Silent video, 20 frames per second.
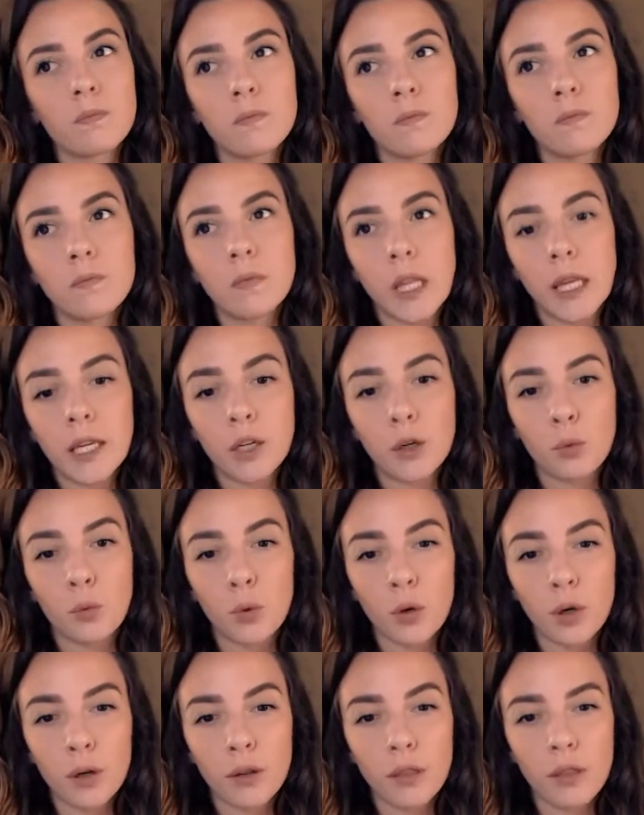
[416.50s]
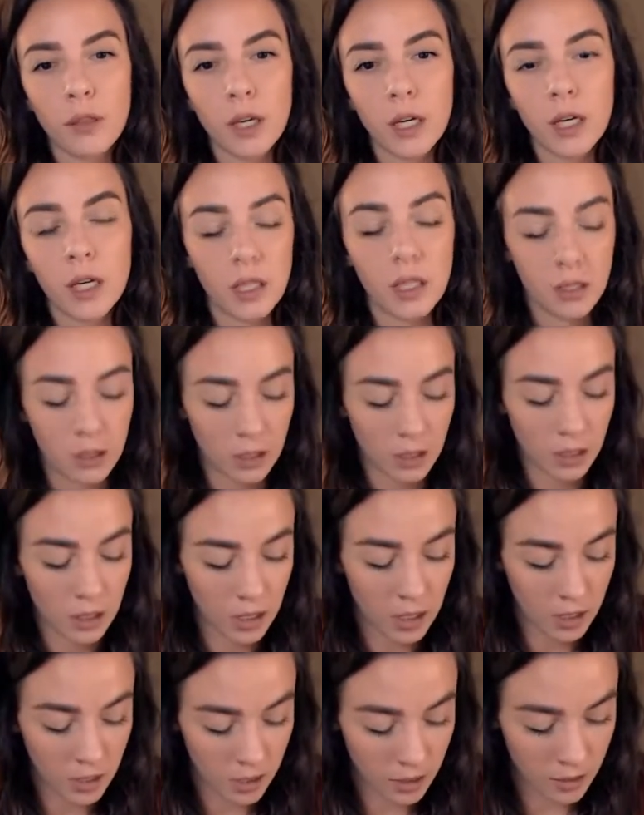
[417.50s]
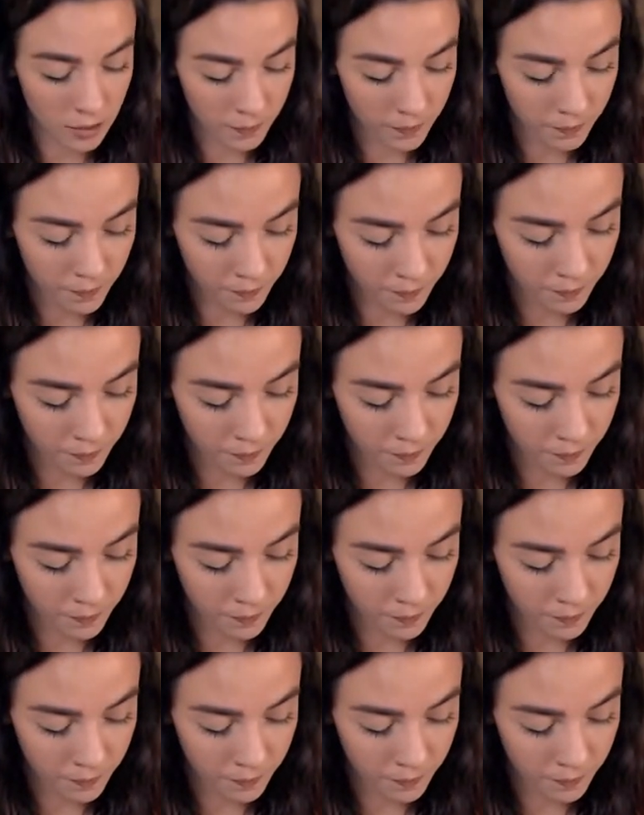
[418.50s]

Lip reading: like you're worth it. The